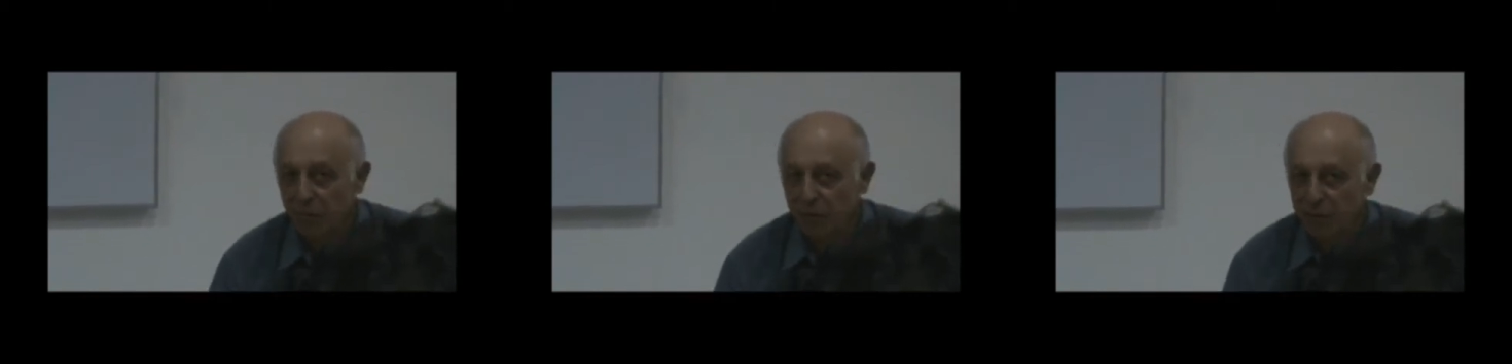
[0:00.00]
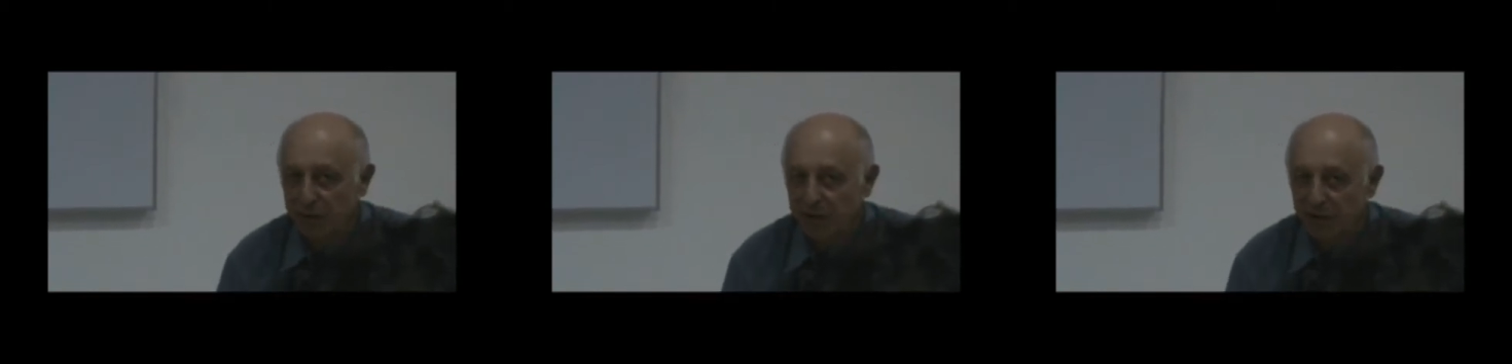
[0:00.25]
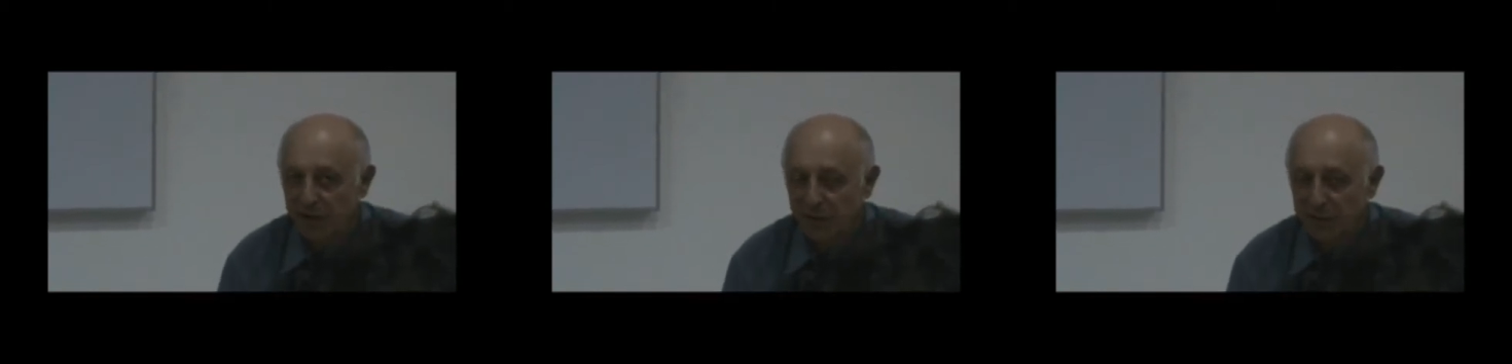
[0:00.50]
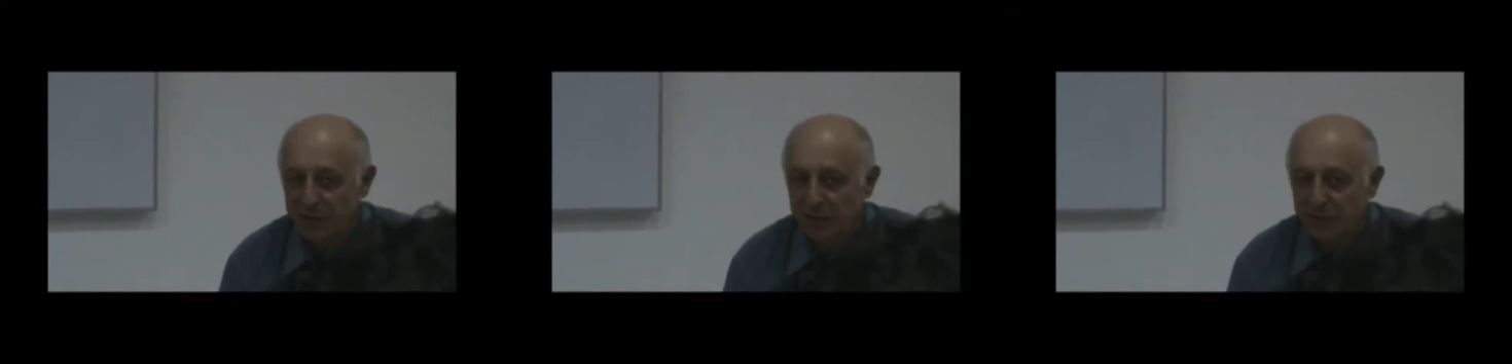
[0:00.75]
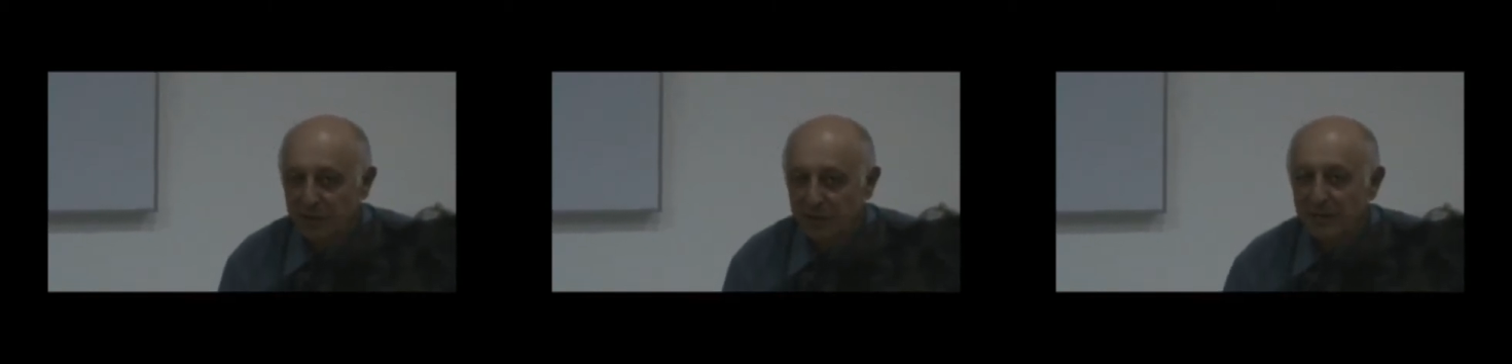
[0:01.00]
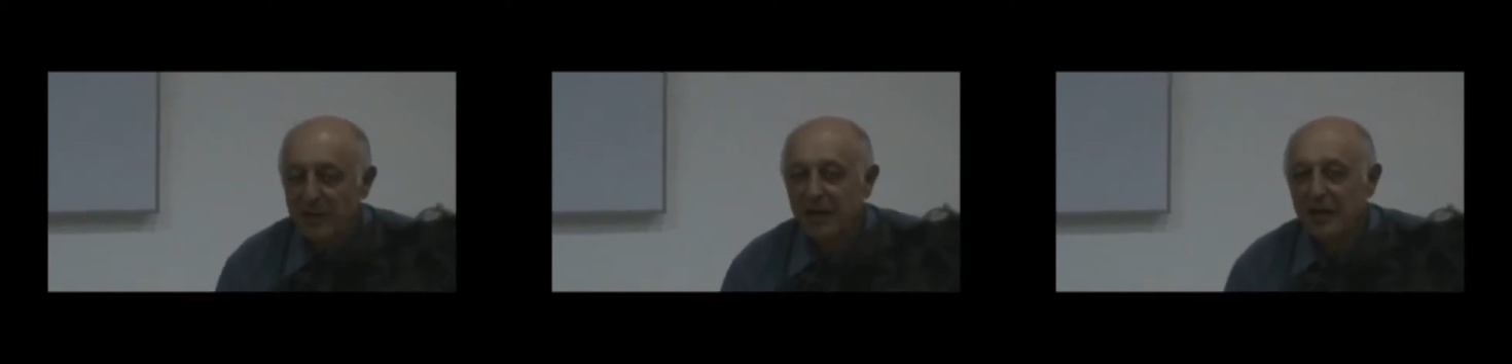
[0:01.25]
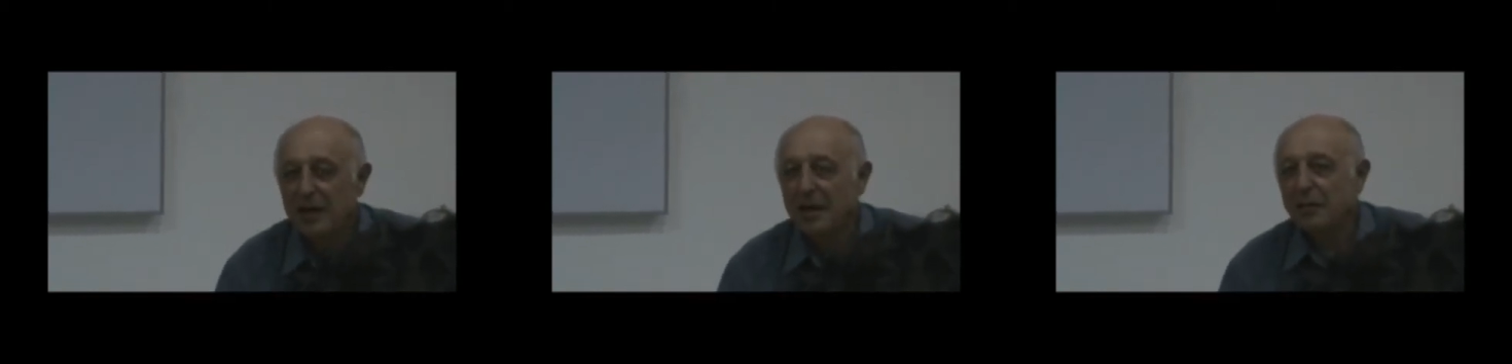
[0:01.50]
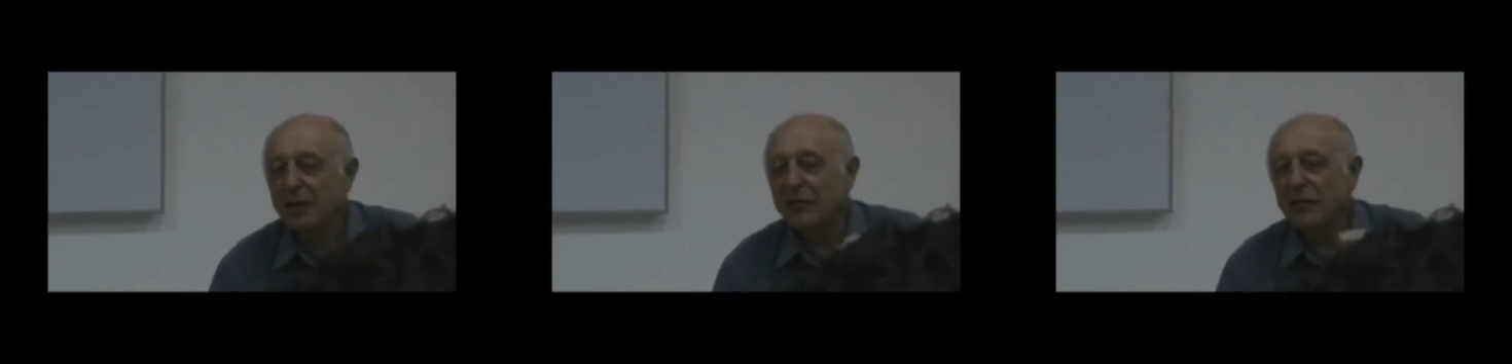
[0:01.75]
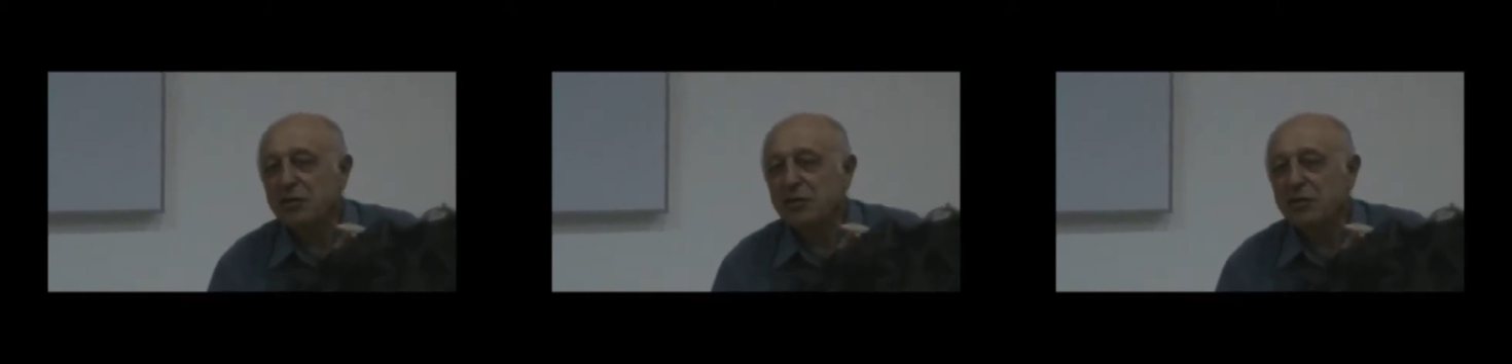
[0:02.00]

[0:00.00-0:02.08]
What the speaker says: with a bit of help, as it were. But if